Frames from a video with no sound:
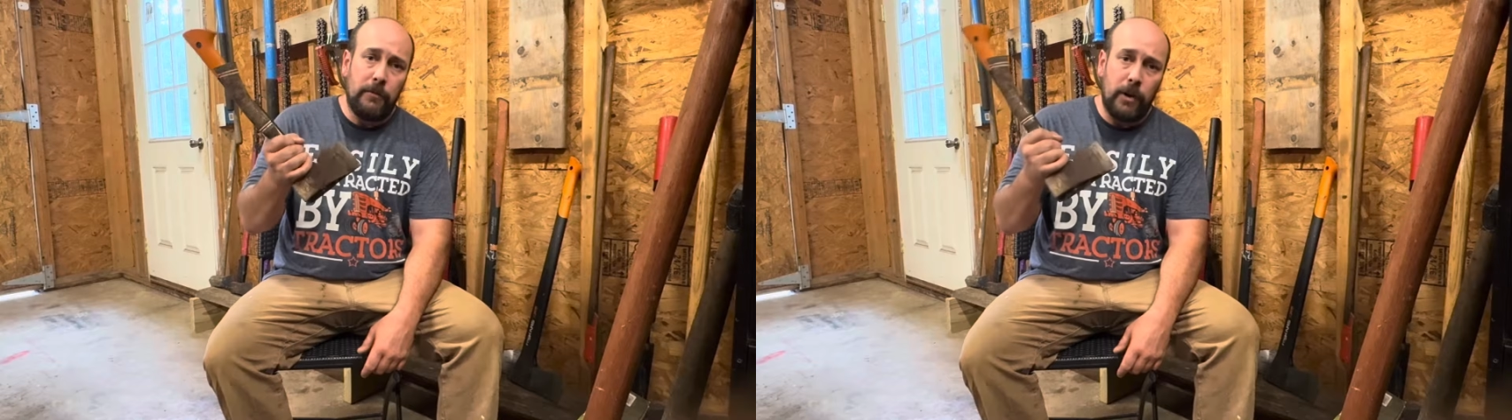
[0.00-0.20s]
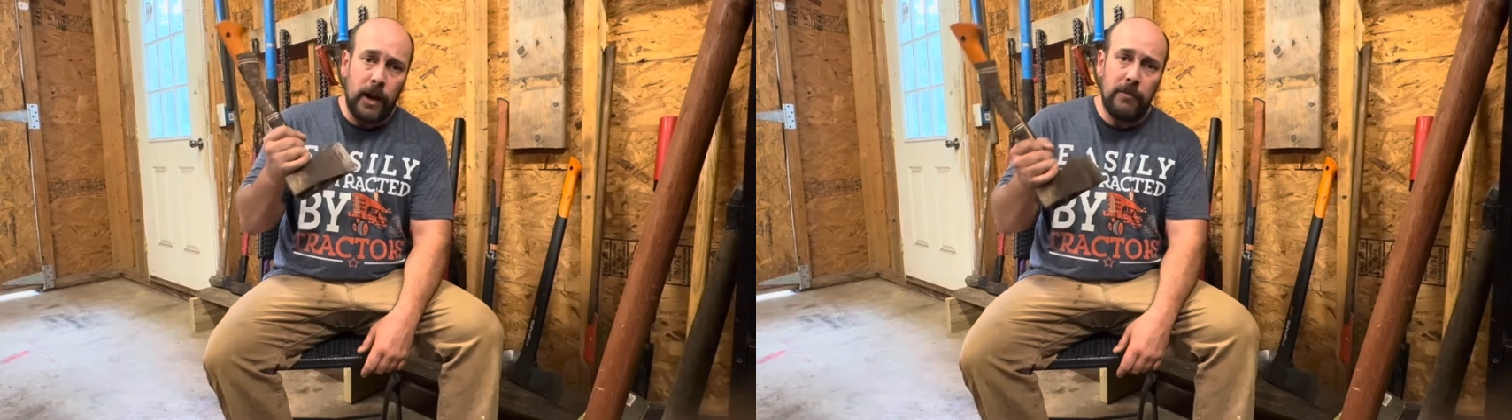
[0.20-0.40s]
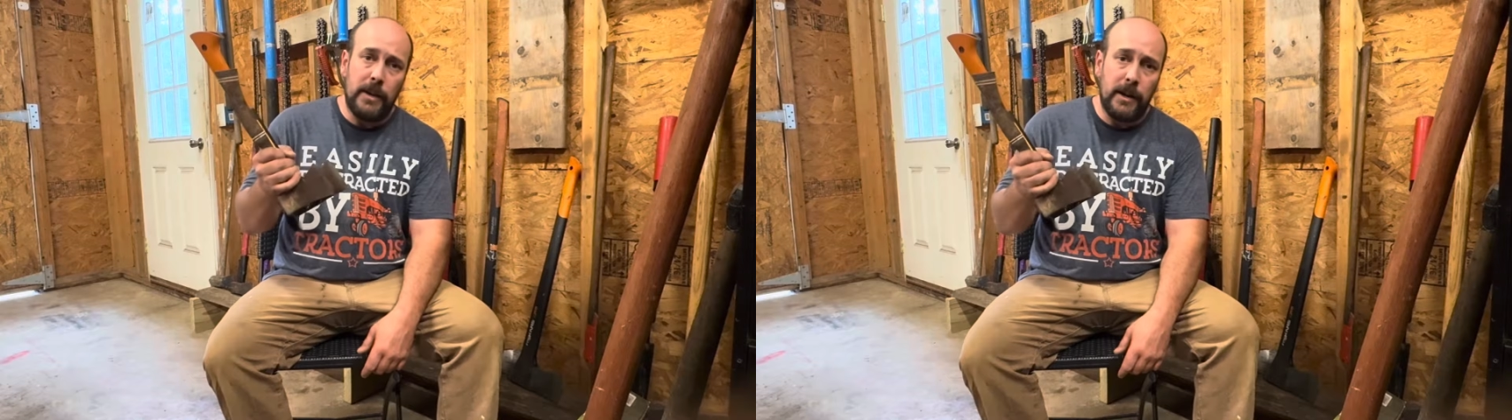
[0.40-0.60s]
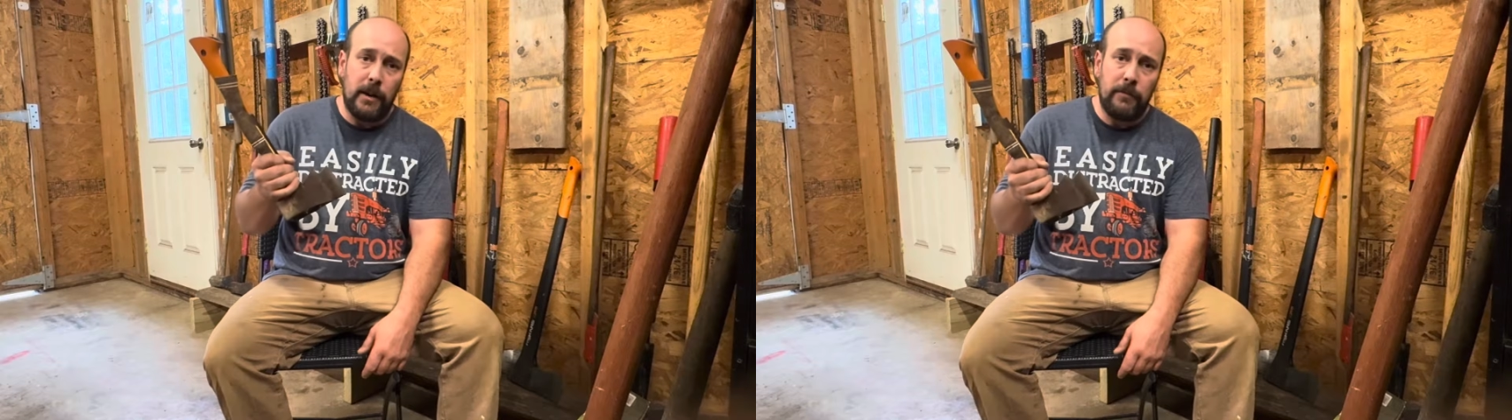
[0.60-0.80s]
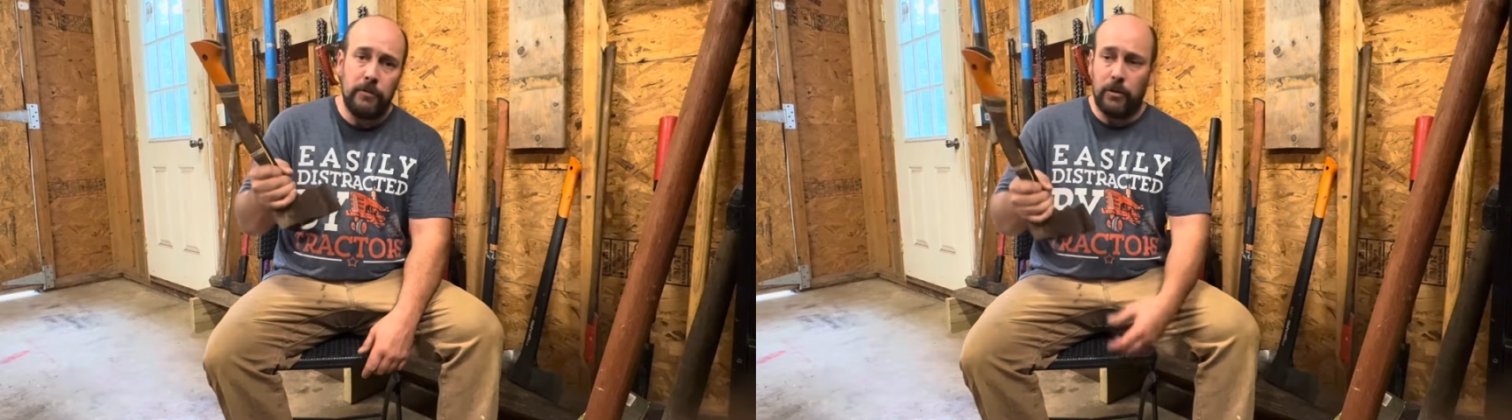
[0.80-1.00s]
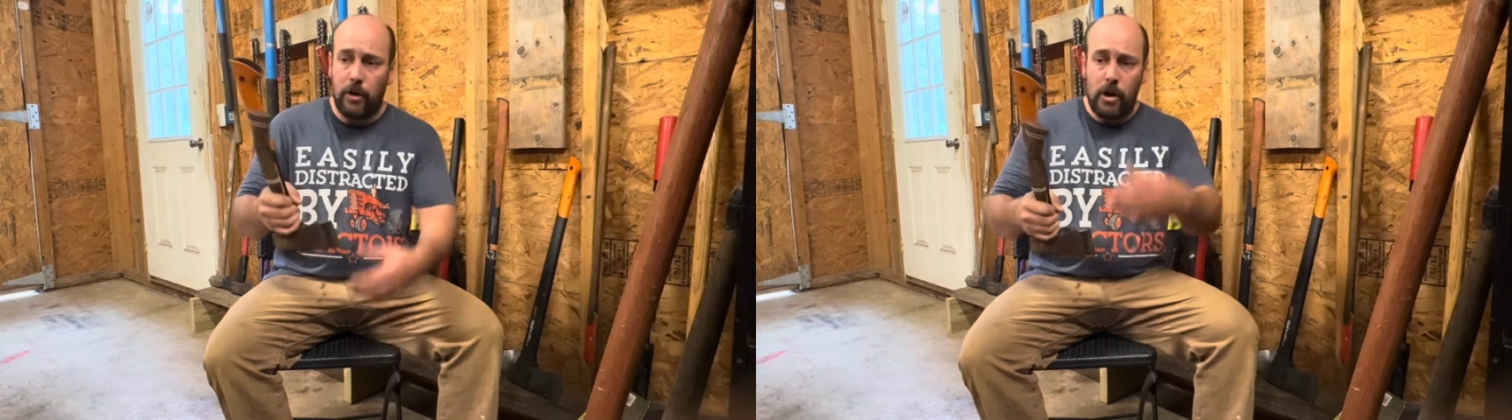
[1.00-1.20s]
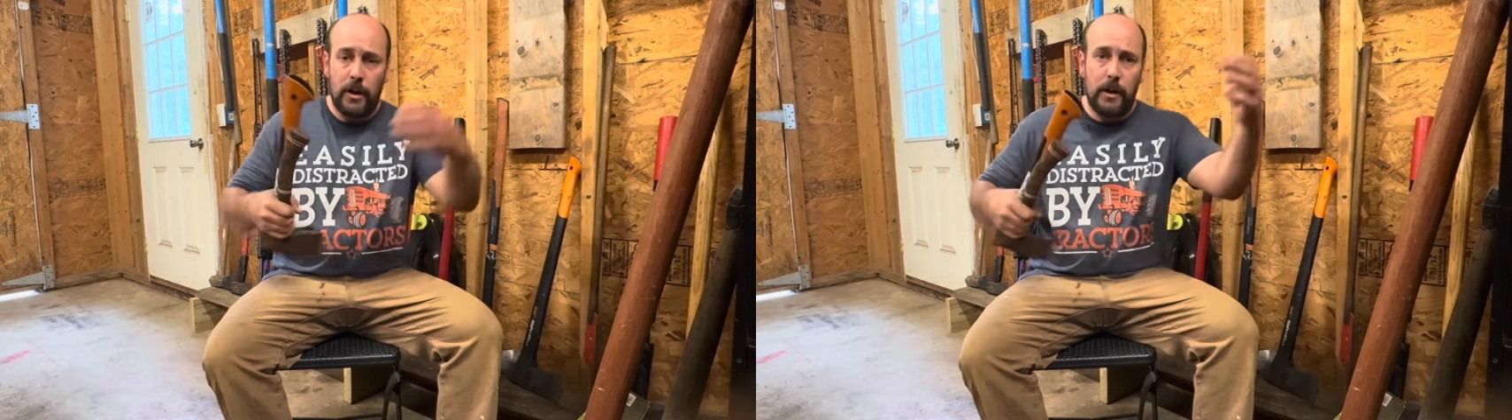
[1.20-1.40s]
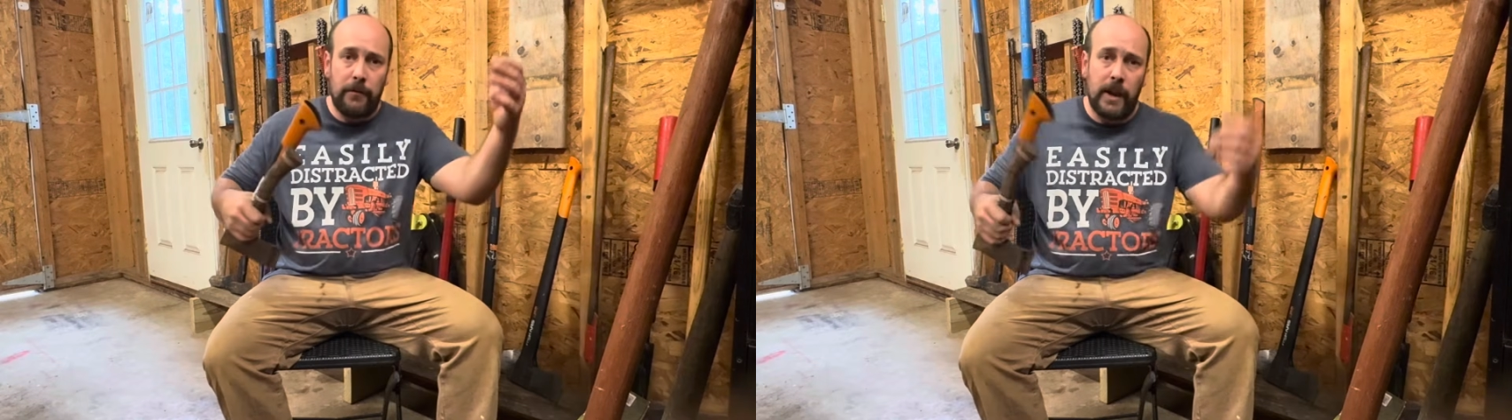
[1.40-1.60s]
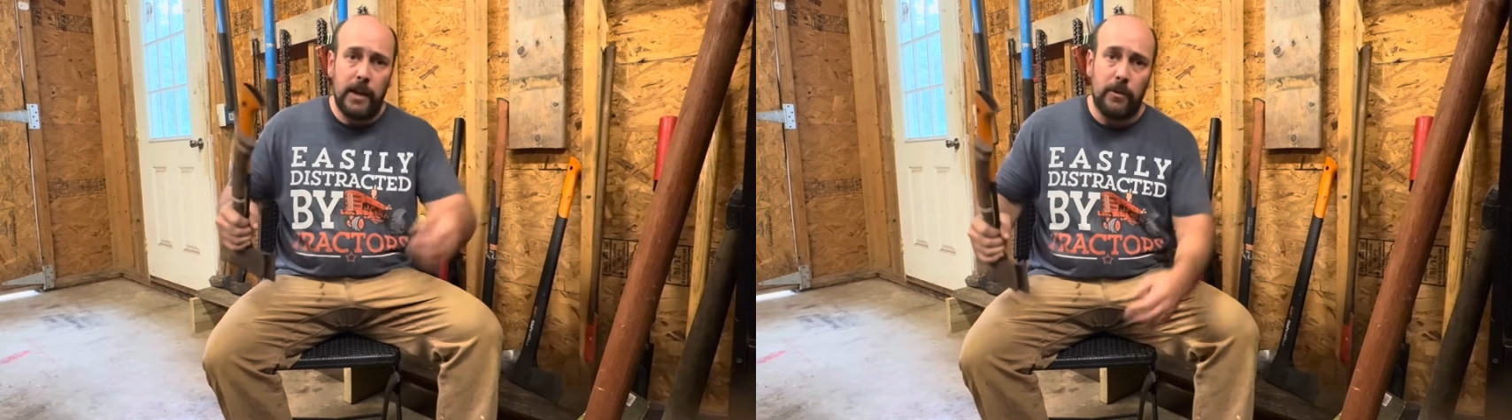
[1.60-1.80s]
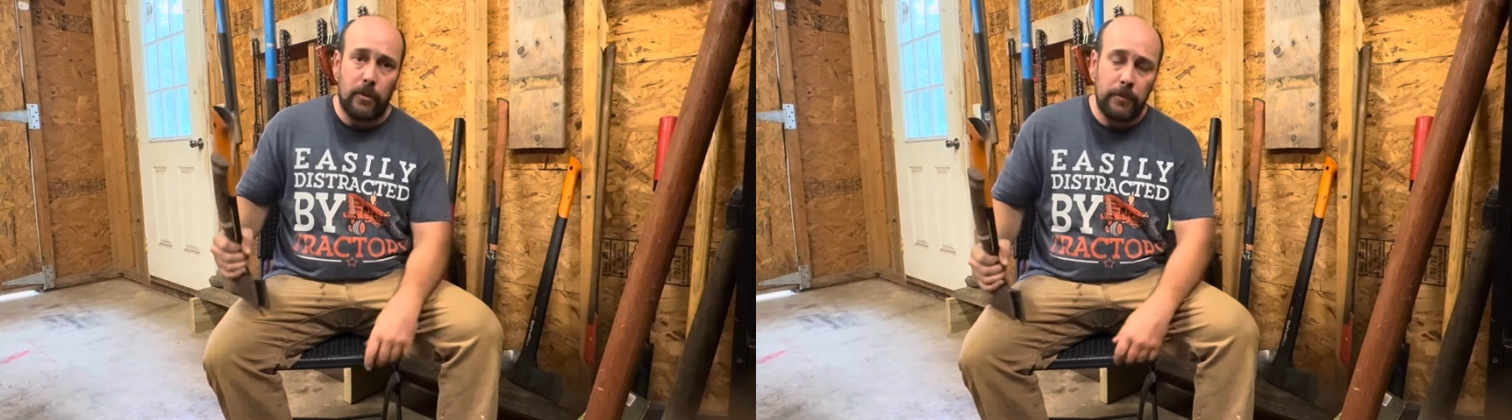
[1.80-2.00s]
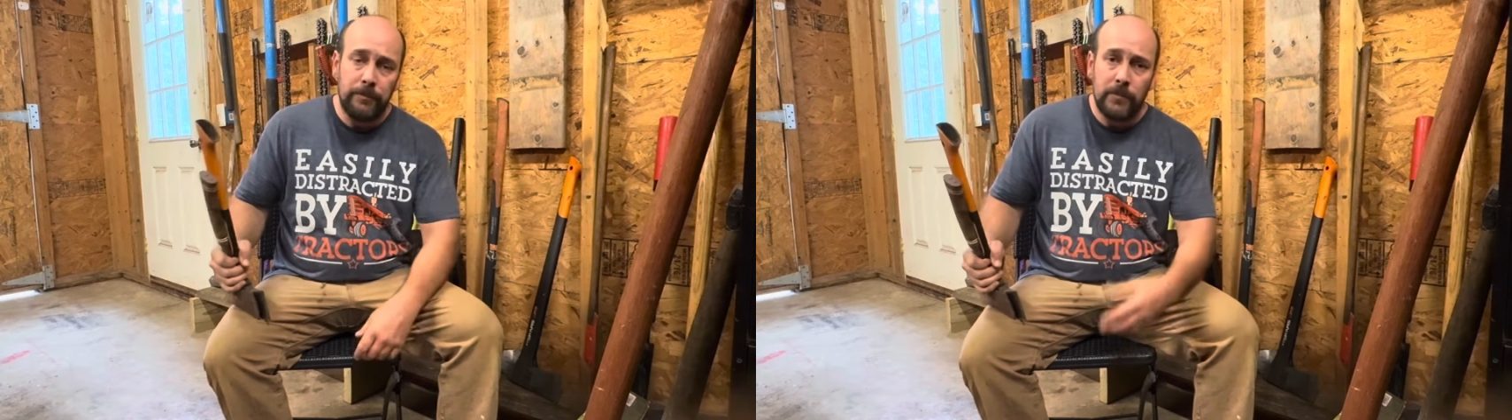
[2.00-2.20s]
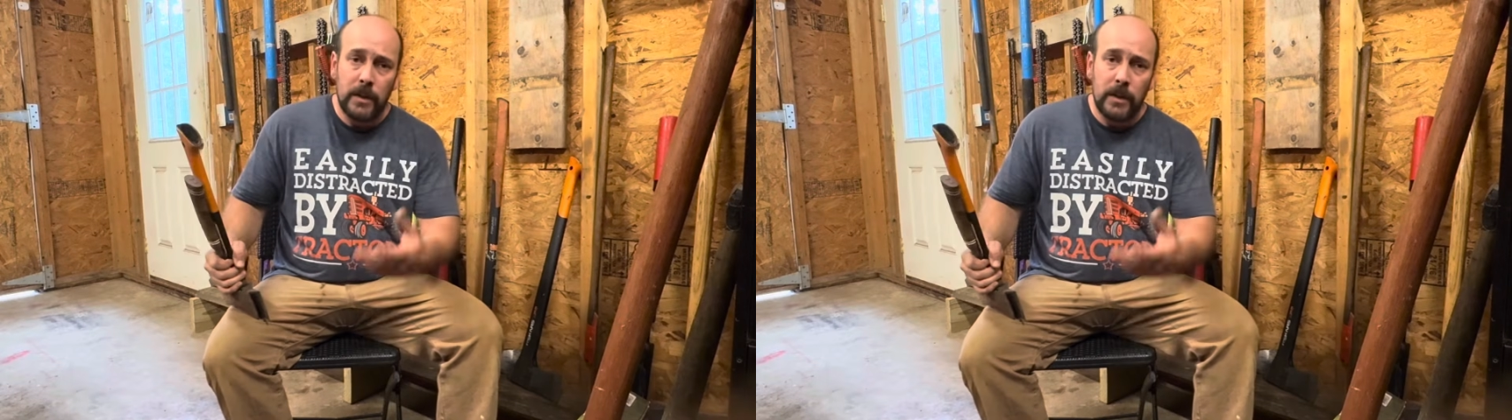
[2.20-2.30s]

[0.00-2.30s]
or heavy enough or long enough handle